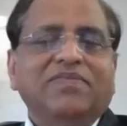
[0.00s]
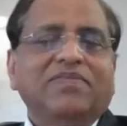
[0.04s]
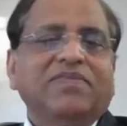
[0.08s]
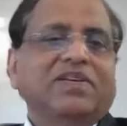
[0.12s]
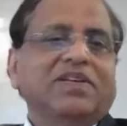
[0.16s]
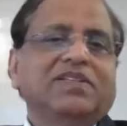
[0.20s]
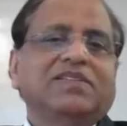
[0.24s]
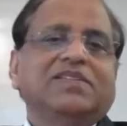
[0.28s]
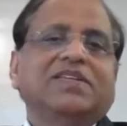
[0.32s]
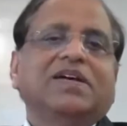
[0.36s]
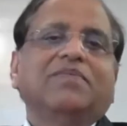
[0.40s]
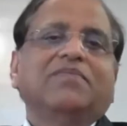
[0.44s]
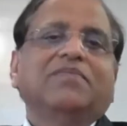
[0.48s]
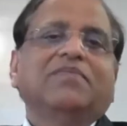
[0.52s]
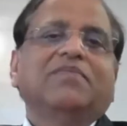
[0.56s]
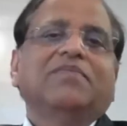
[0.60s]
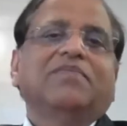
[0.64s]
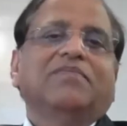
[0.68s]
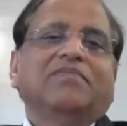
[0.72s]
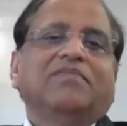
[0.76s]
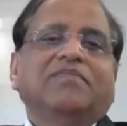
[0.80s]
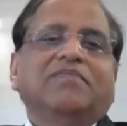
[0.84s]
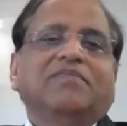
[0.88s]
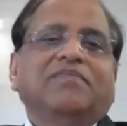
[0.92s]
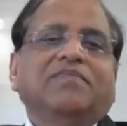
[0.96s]
In
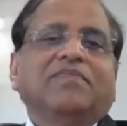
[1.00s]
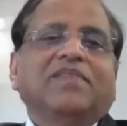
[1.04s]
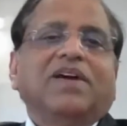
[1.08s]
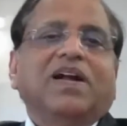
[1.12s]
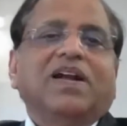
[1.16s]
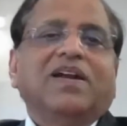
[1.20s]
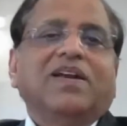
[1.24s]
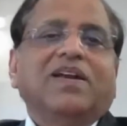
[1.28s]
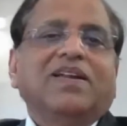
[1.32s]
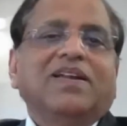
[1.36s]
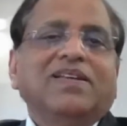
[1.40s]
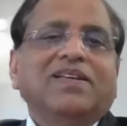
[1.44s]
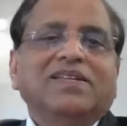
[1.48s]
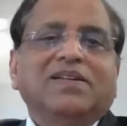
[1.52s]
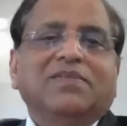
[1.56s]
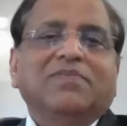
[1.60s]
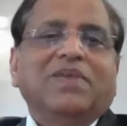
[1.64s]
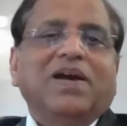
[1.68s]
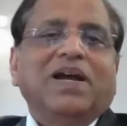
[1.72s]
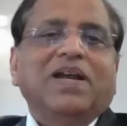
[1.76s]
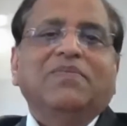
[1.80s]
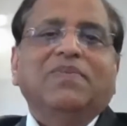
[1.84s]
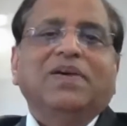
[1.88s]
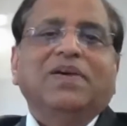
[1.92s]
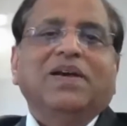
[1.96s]
some countries it
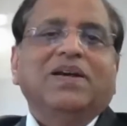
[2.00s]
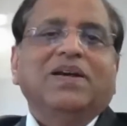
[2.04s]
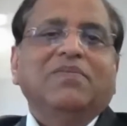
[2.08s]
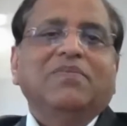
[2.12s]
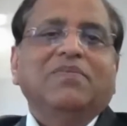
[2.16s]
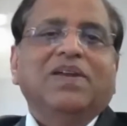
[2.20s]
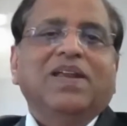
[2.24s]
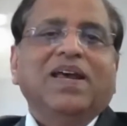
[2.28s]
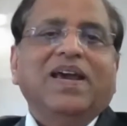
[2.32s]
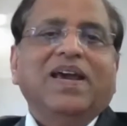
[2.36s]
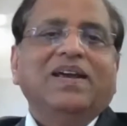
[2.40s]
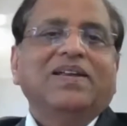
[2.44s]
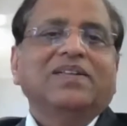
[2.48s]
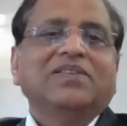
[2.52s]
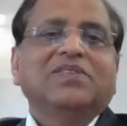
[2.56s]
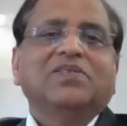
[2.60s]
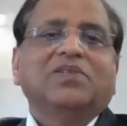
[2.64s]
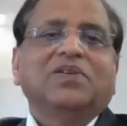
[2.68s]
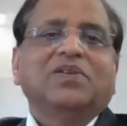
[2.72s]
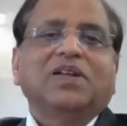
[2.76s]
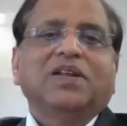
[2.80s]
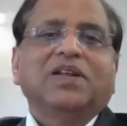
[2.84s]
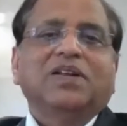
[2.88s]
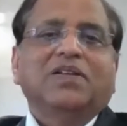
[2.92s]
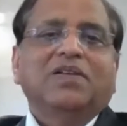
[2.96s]
might become 10, so
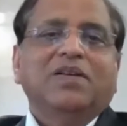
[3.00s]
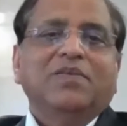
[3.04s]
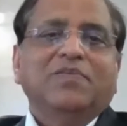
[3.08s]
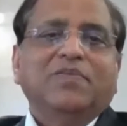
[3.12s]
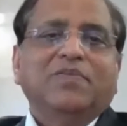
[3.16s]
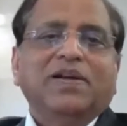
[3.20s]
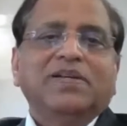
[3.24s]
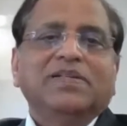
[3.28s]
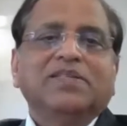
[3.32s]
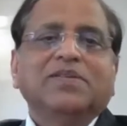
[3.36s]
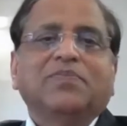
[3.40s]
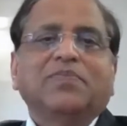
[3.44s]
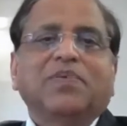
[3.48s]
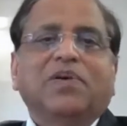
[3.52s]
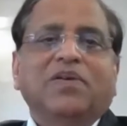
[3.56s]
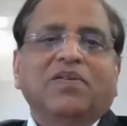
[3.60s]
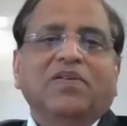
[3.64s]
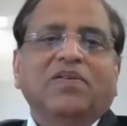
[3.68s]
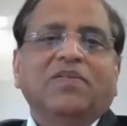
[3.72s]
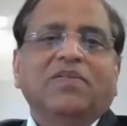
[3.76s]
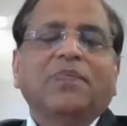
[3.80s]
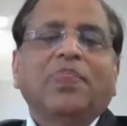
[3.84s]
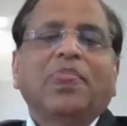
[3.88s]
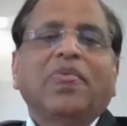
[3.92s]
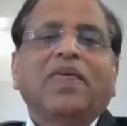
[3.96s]
it depends
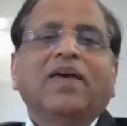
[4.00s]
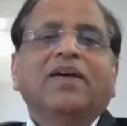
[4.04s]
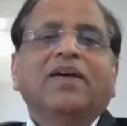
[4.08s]
upon